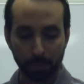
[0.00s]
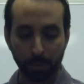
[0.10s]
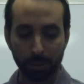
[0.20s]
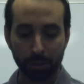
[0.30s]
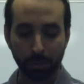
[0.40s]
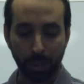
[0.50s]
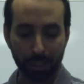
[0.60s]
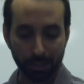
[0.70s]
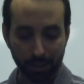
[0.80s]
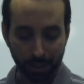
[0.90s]
once,
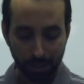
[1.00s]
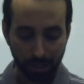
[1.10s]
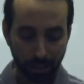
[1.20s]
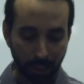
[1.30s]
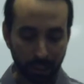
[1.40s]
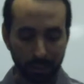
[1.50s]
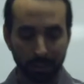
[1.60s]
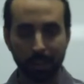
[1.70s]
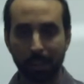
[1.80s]
twice, and